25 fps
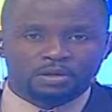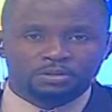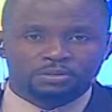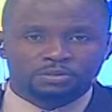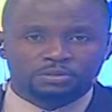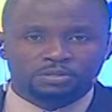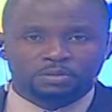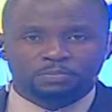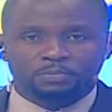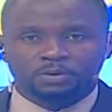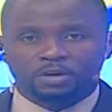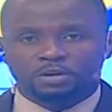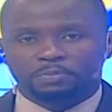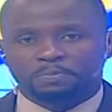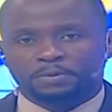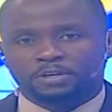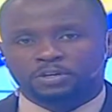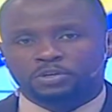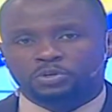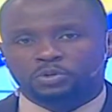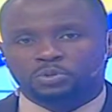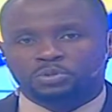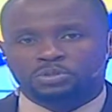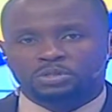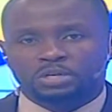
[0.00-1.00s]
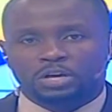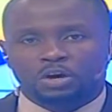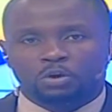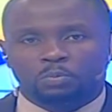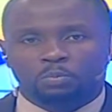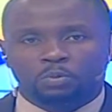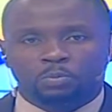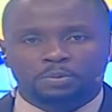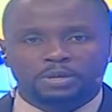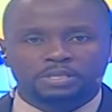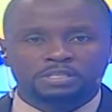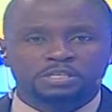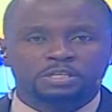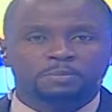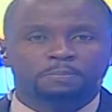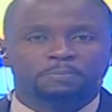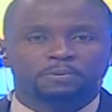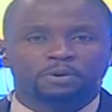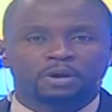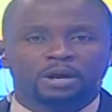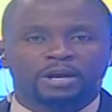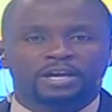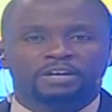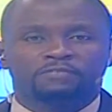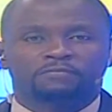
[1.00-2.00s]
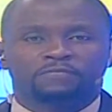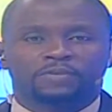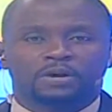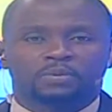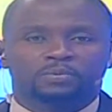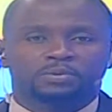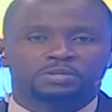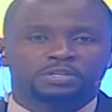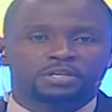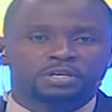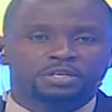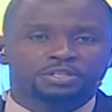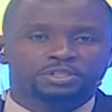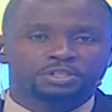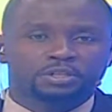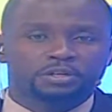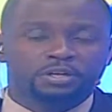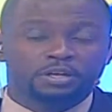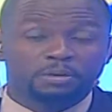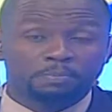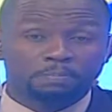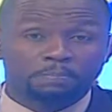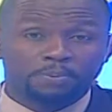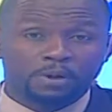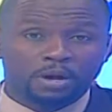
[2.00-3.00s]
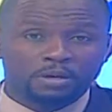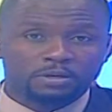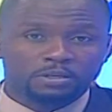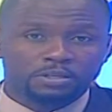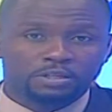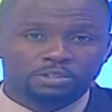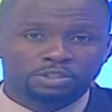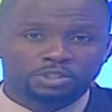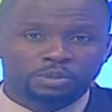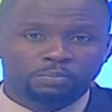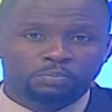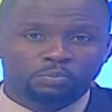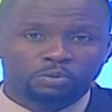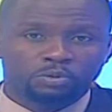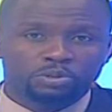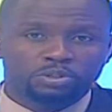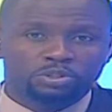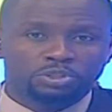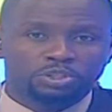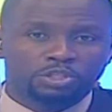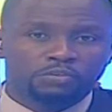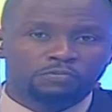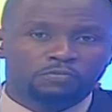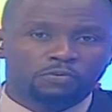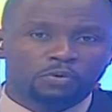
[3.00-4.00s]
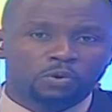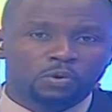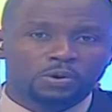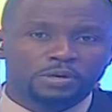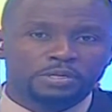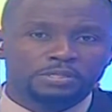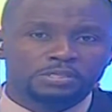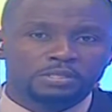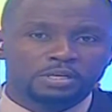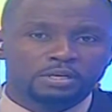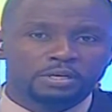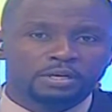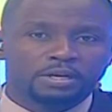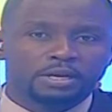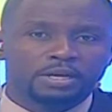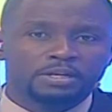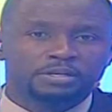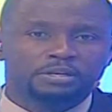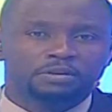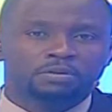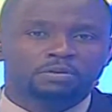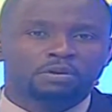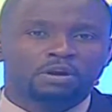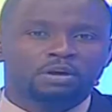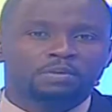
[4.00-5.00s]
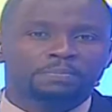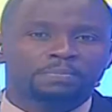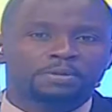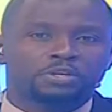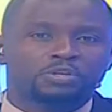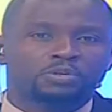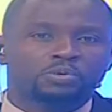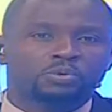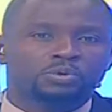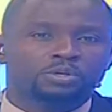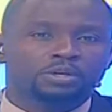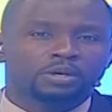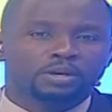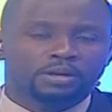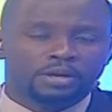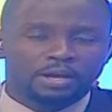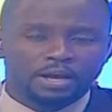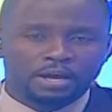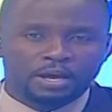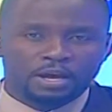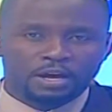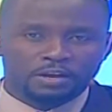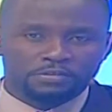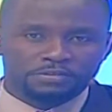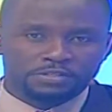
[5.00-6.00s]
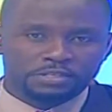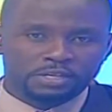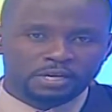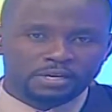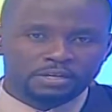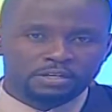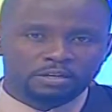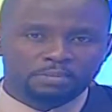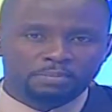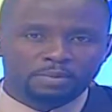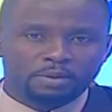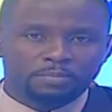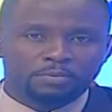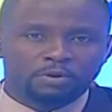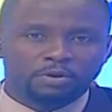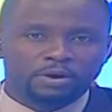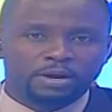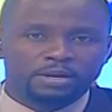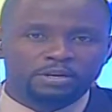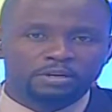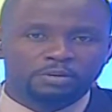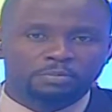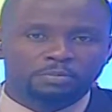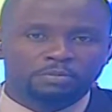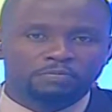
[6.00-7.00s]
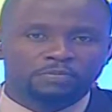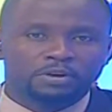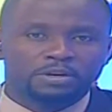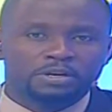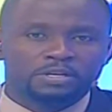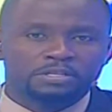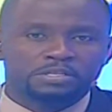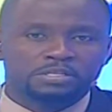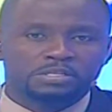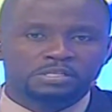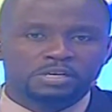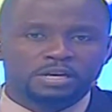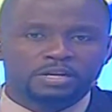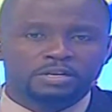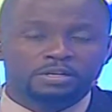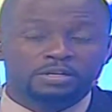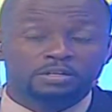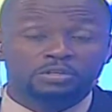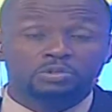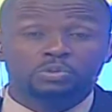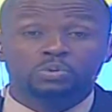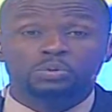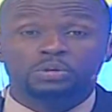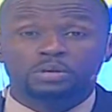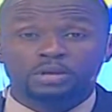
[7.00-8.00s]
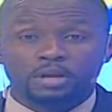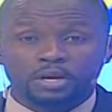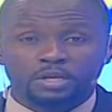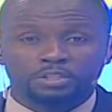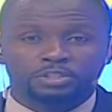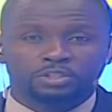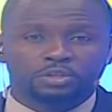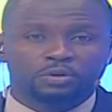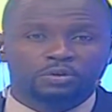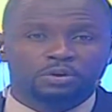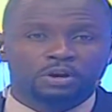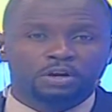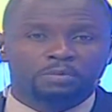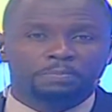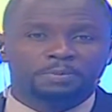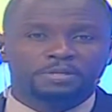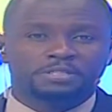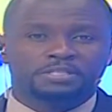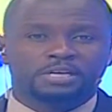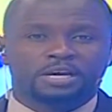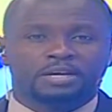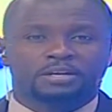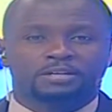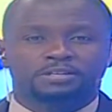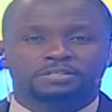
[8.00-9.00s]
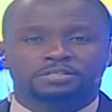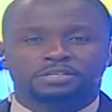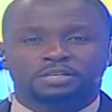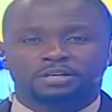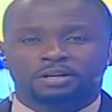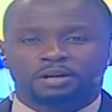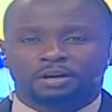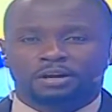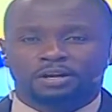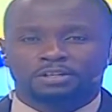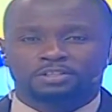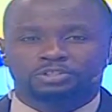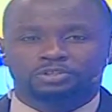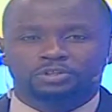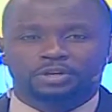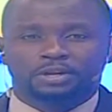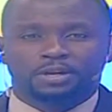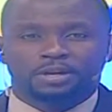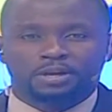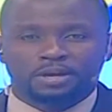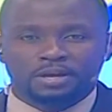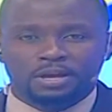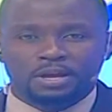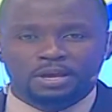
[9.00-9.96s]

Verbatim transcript: To some rugby news now. Bhubesi Pride Foundation, in partnership with G4S and the Kenya Rugby Union, have signed a memorandum of understanding to nurture rugby talents in the country.